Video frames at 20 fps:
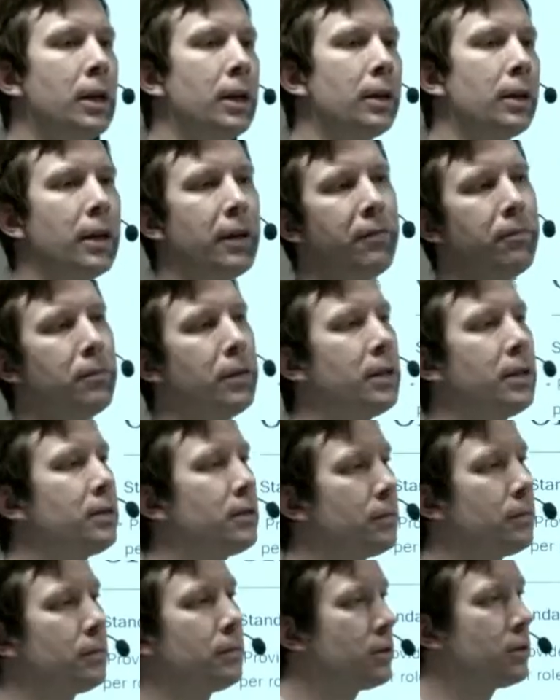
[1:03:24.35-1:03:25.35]
give me
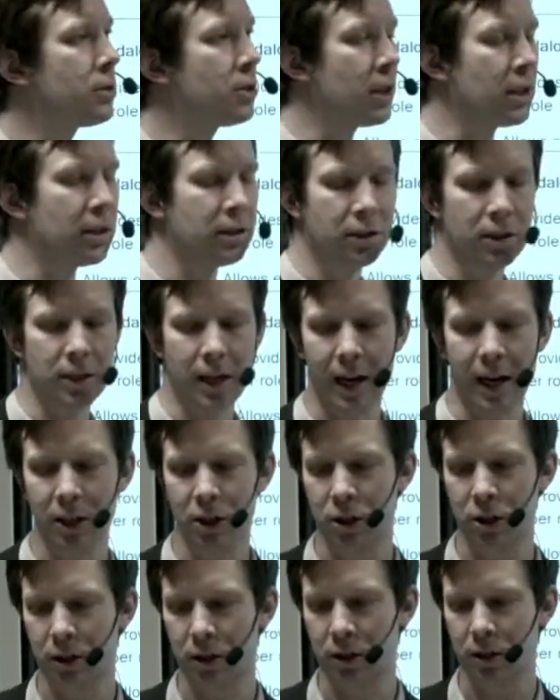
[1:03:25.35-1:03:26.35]
some suggested
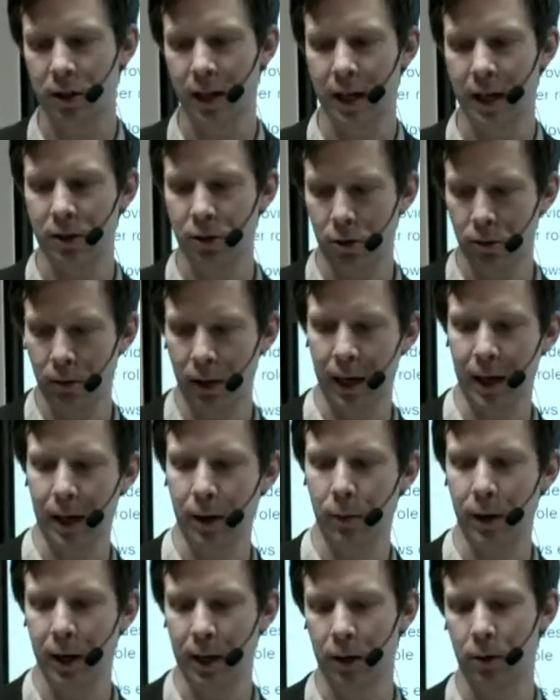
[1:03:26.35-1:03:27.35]
actions as to
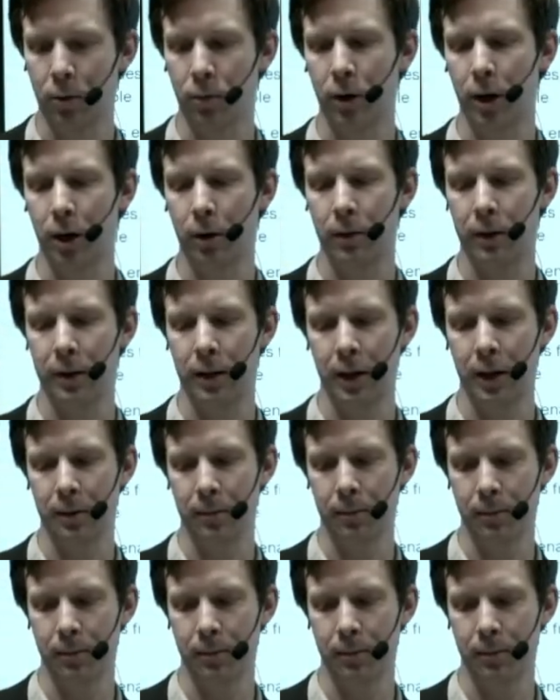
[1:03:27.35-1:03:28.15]
how I can work with it.